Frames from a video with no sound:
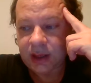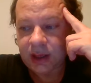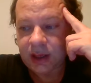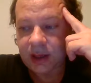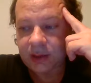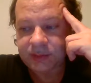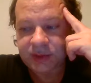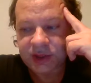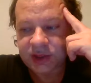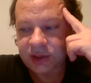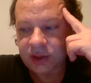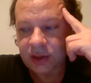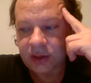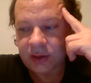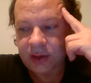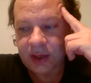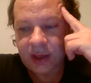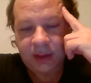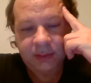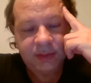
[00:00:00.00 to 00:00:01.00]
I'm
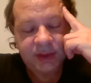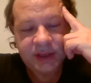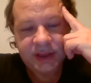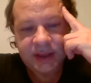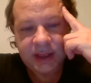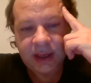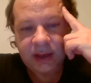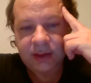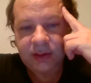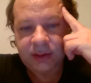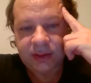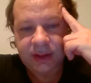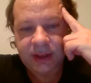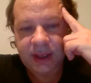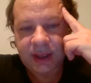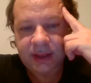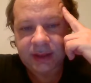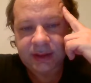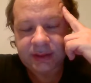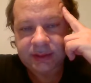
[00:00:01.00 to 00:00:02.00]
sorry I missed out on
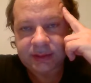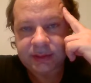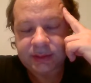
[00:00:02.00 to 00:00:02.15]
that.